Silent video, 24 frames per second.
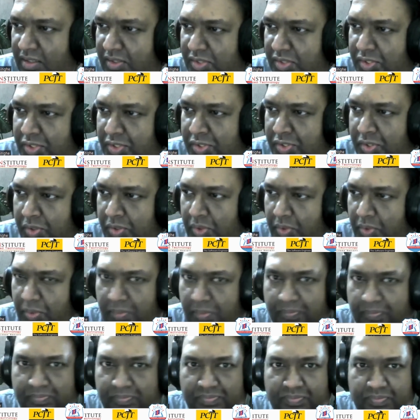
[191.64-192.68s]
so
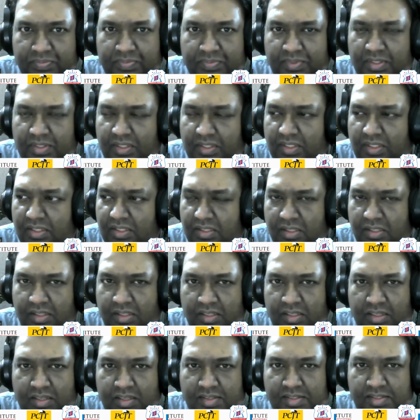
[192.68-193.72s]

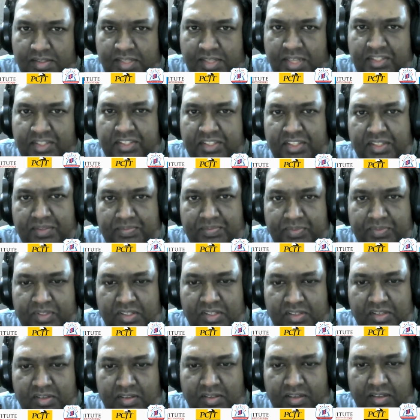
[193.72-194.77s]
uh, Sajitha,
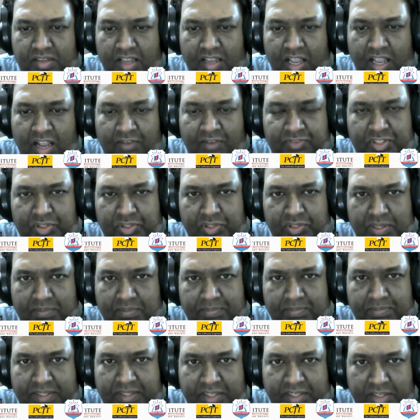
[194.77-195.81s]
after you
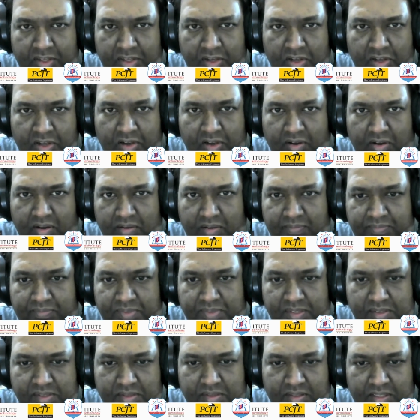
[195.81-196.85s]
completed your
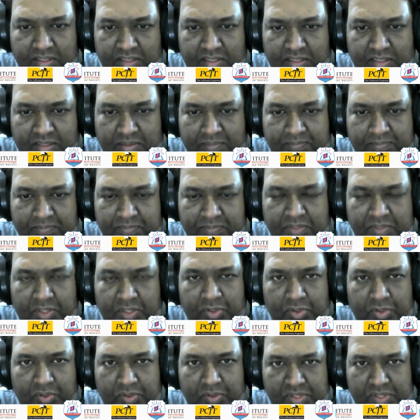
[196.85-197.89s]
uh, you
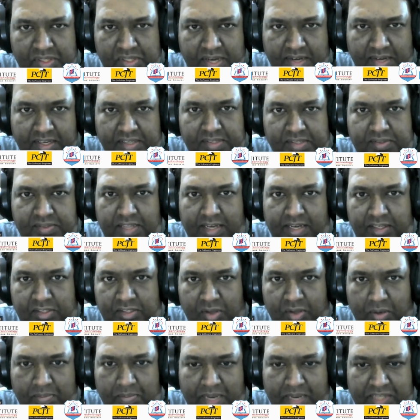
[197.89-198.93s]
know studies, that is
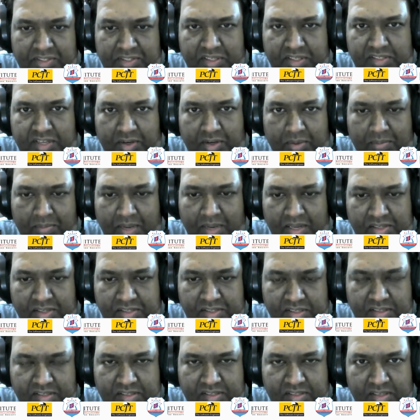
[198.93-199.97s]
your bachelor's and your
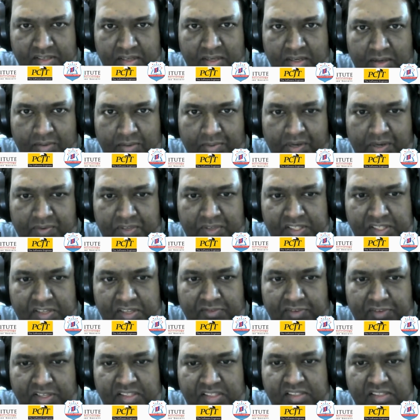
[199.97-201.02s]
master's, what was the
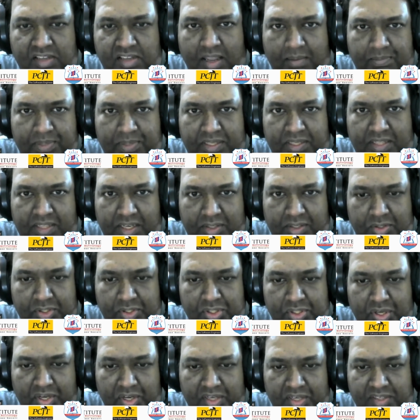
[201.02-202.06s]
first company that you
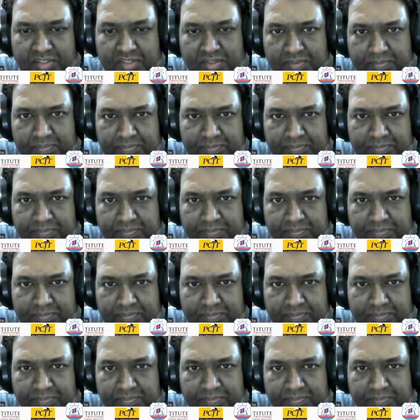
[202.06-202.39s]
joined?